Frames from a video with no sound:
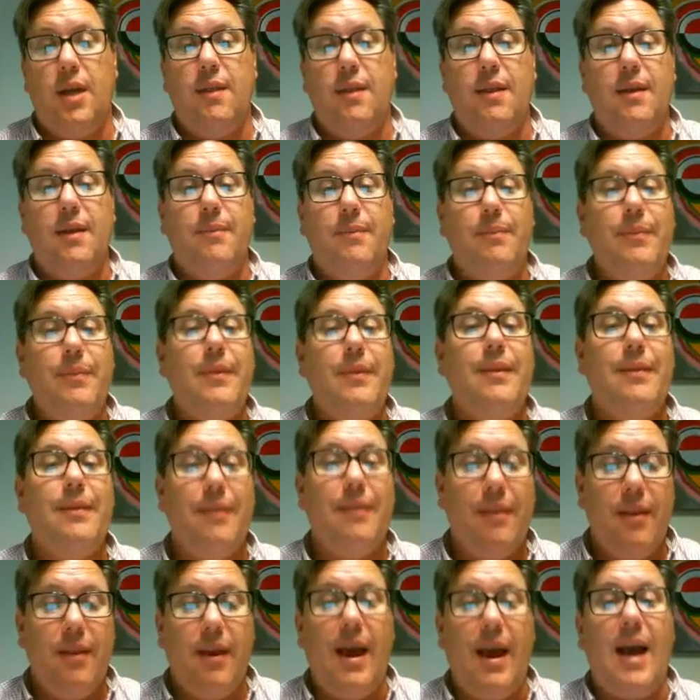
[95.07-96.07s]
And then
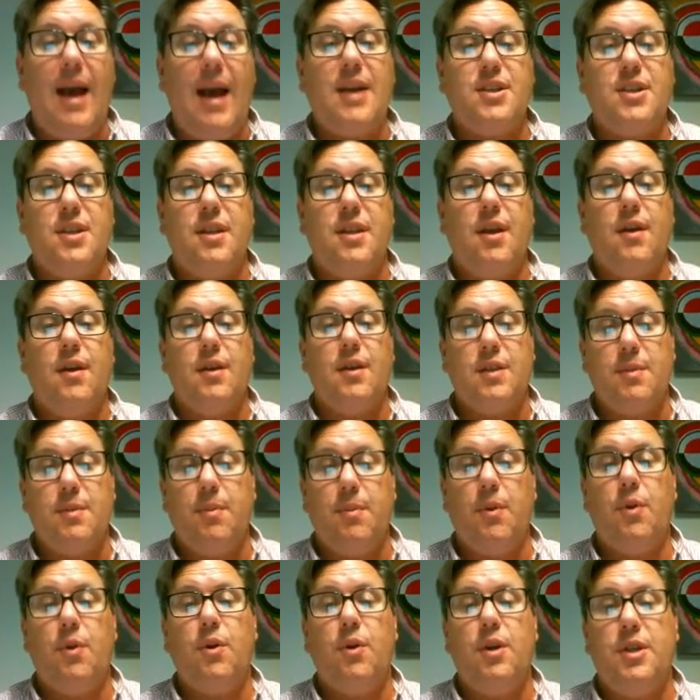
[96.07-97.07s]
the action there,
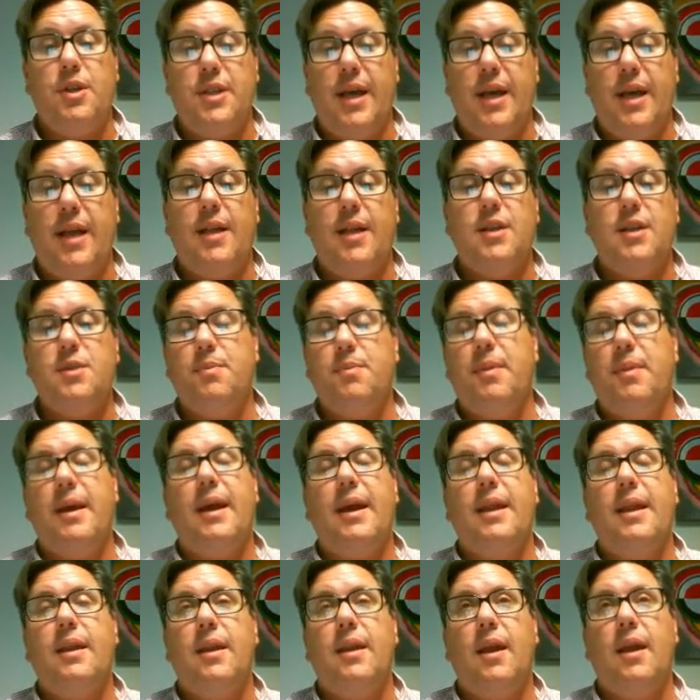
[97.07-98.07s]
explore, challenge,
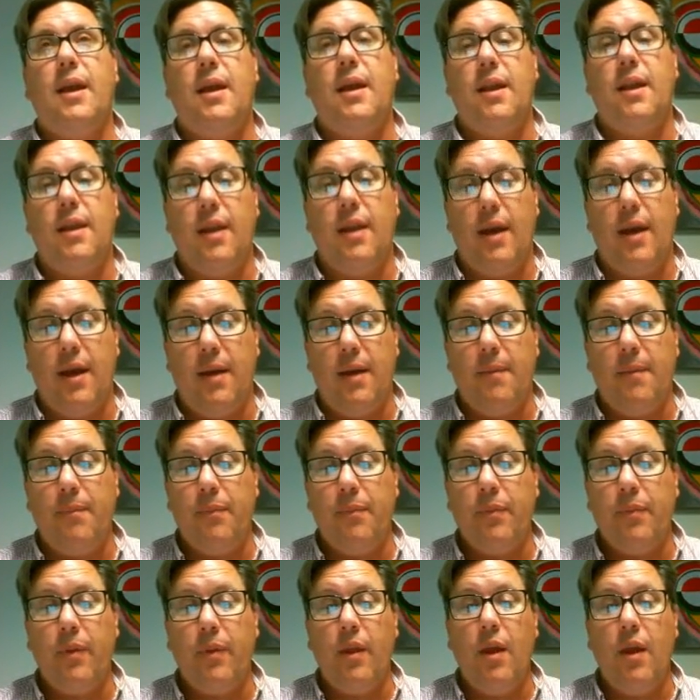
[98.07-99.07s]
plan, and
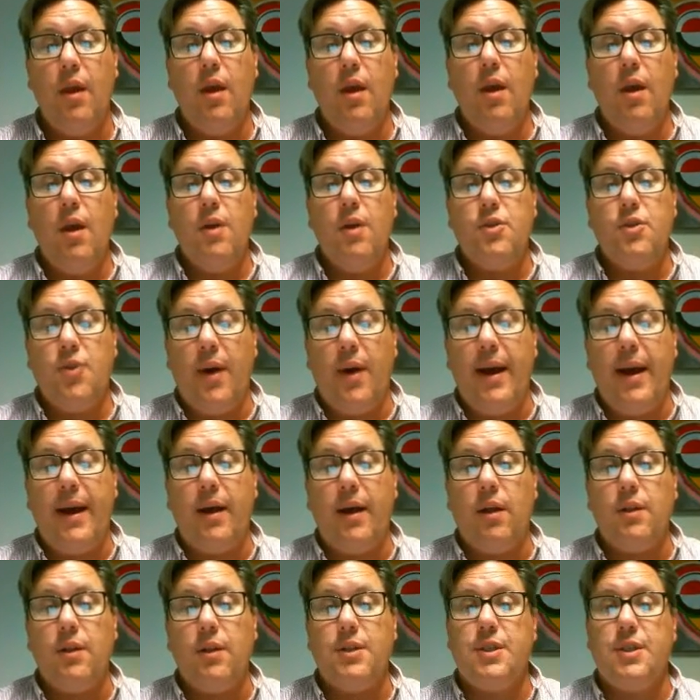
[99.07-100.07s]

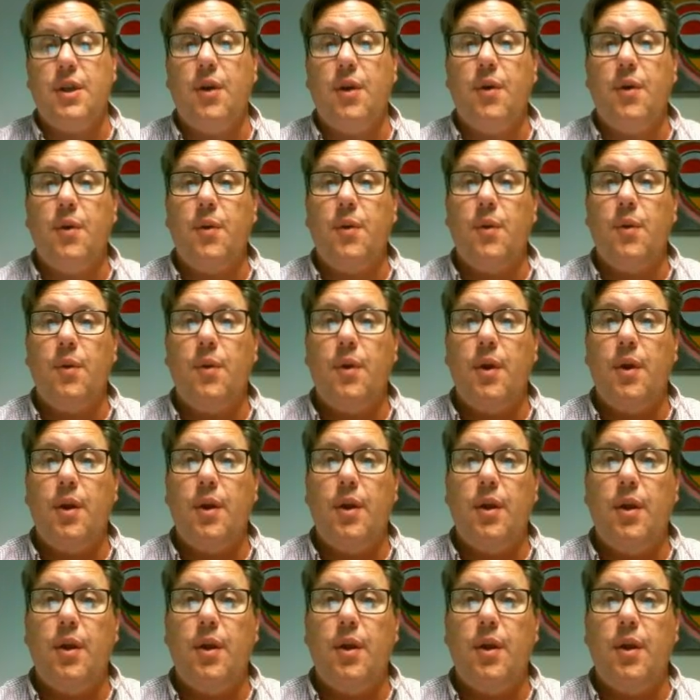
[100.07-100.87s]
trial. So